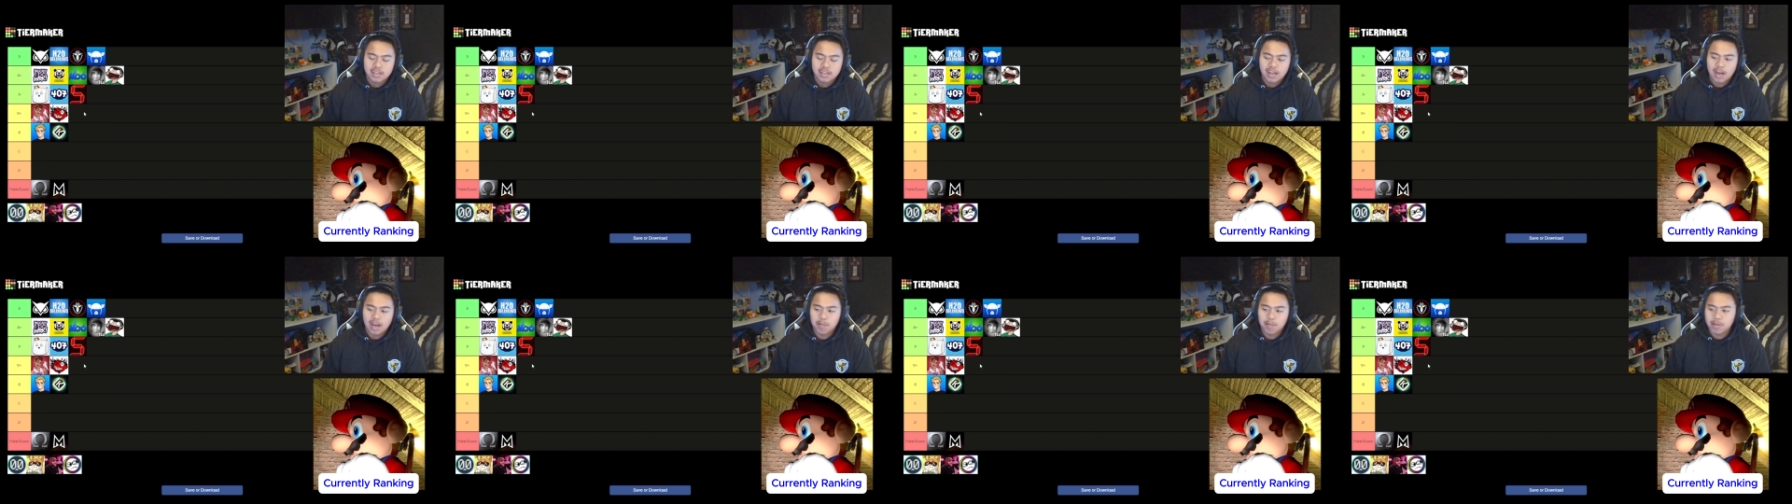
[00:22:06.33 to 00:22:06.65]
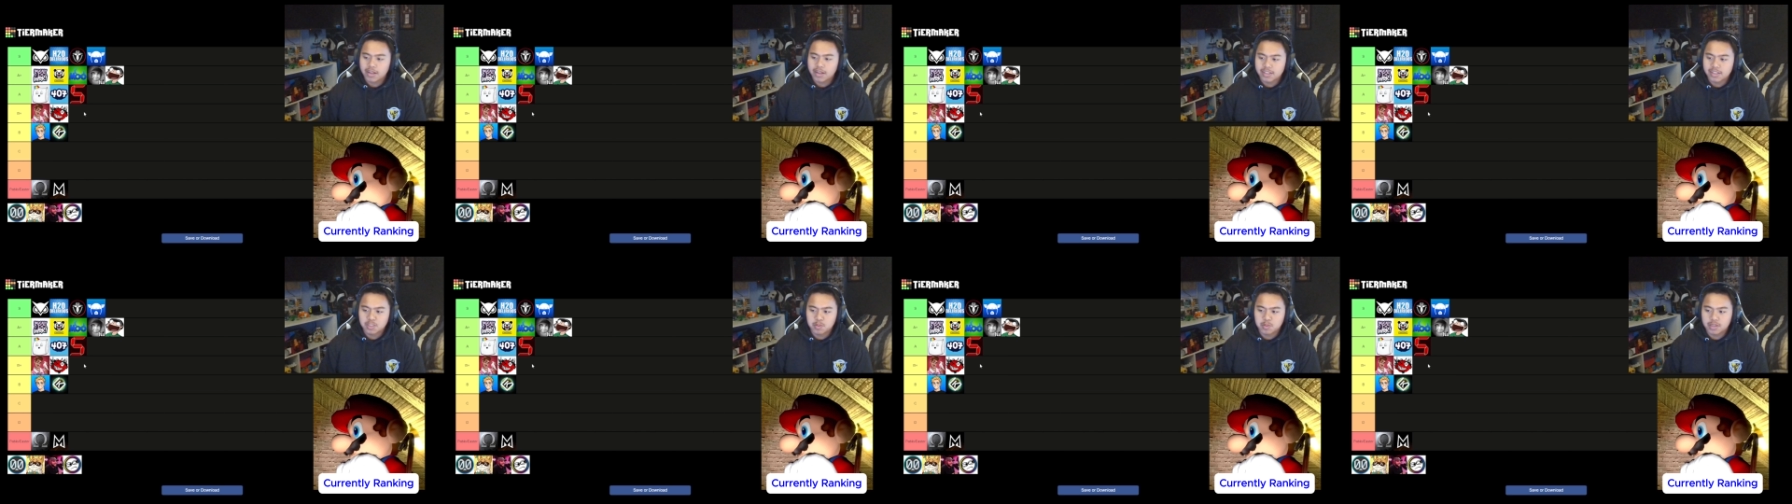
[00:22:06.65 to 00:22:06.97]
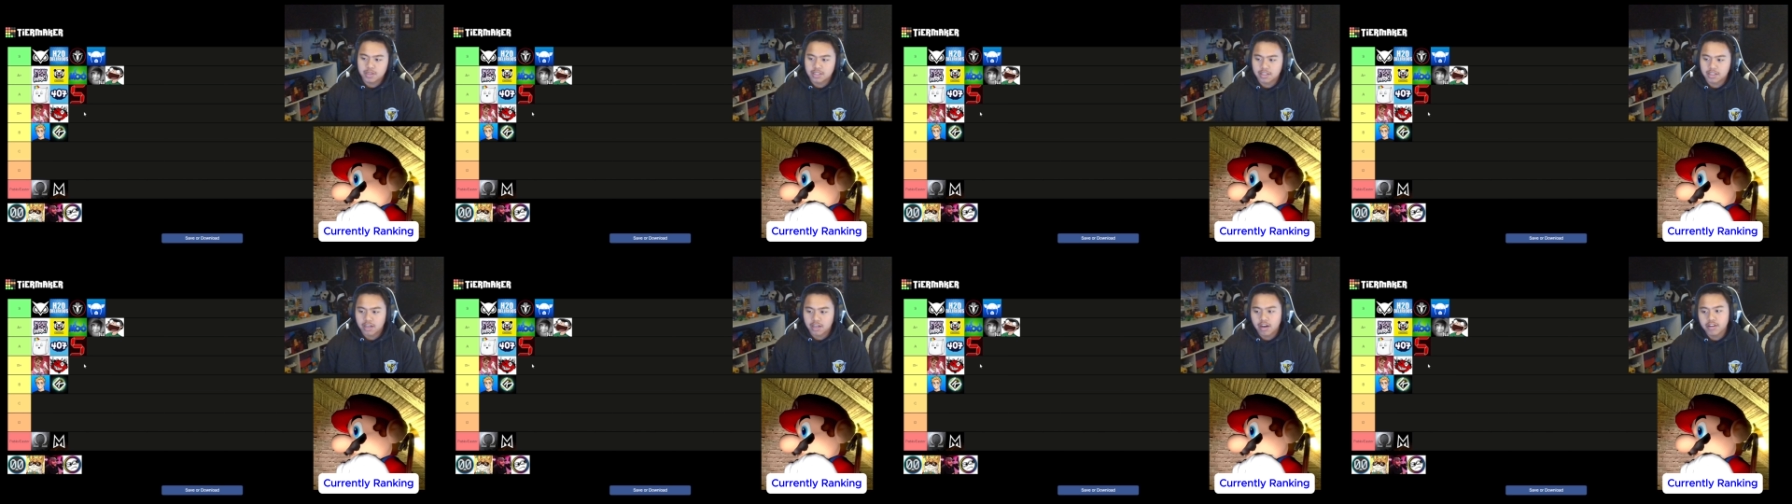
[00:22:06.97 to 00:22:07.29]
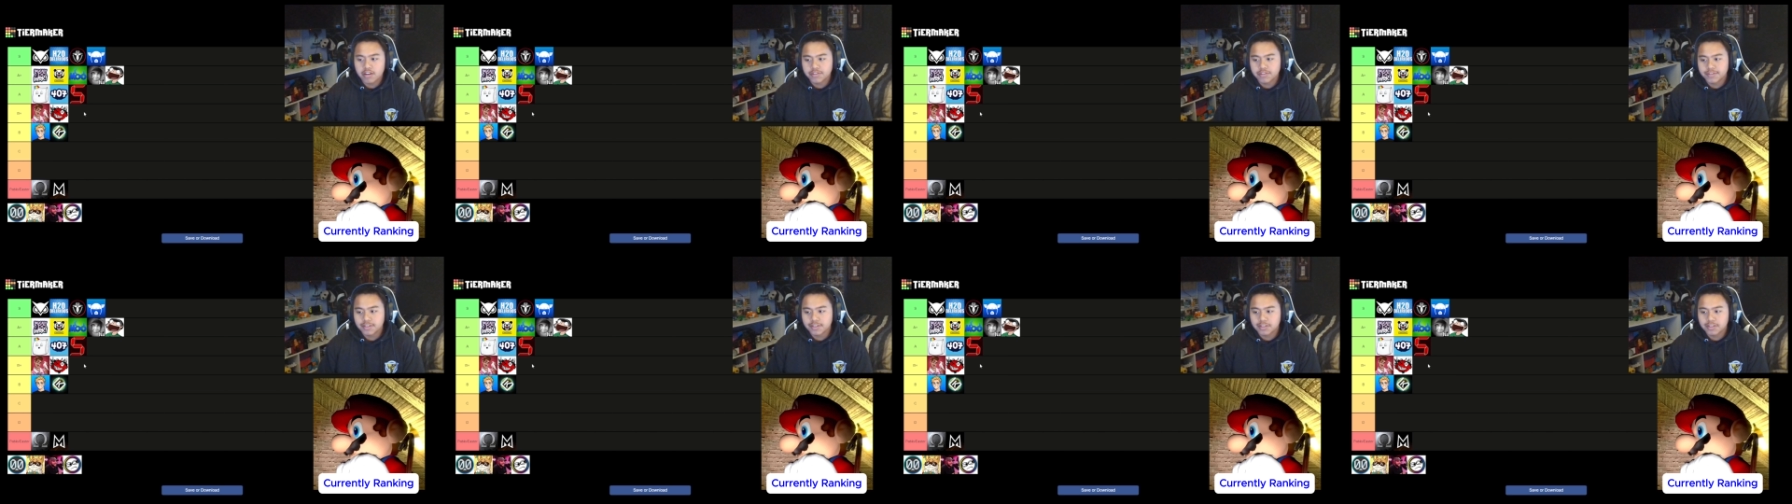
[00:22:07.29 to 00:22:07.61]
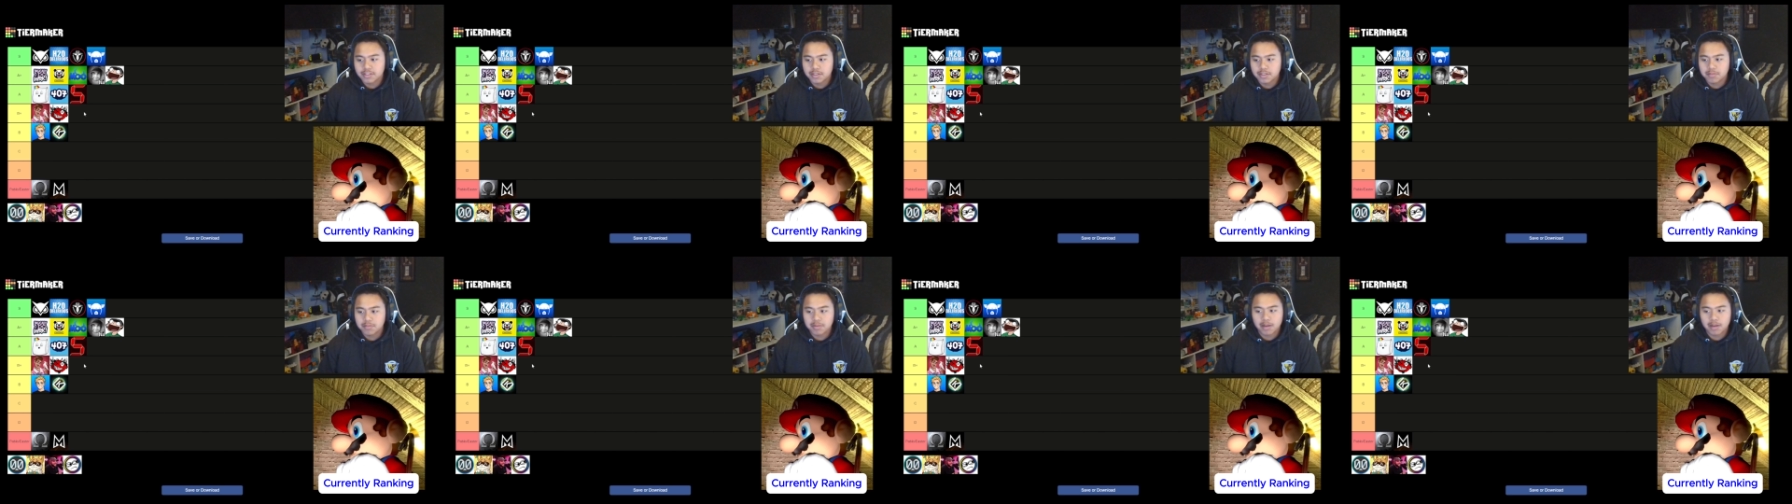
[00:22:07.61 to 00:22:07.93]
I'm not going to speak on the
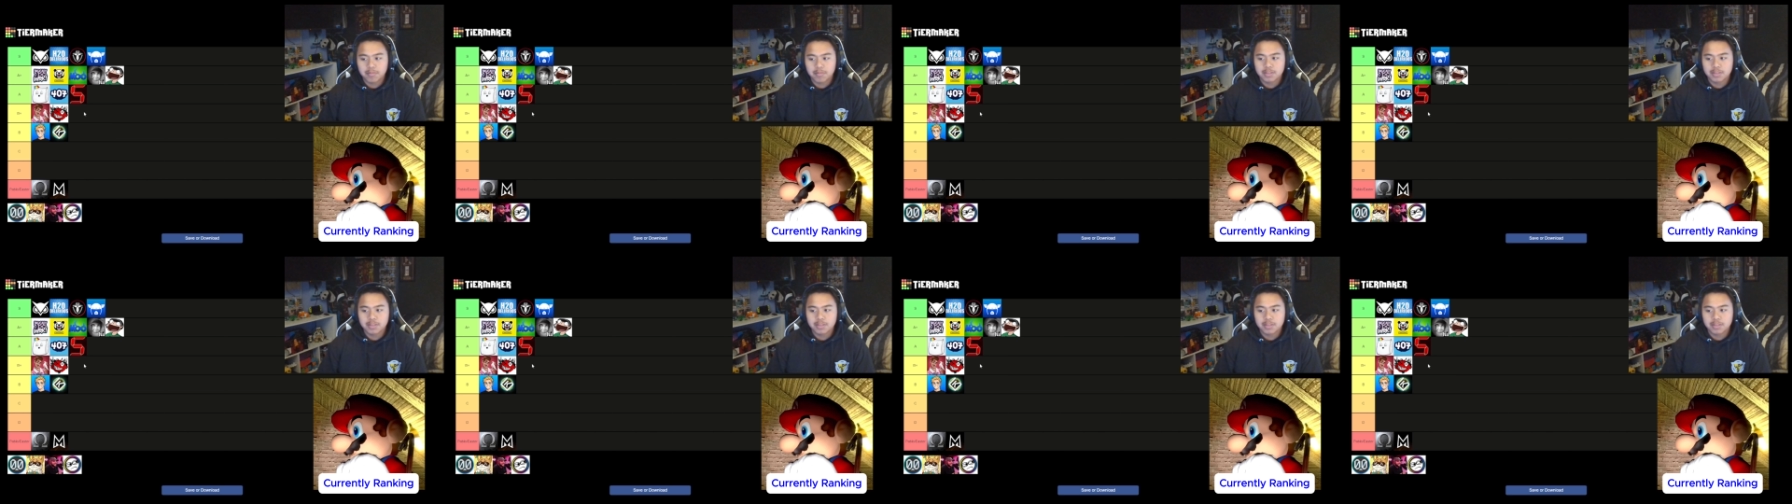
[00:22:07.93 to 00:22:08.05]
controversy, but I'm going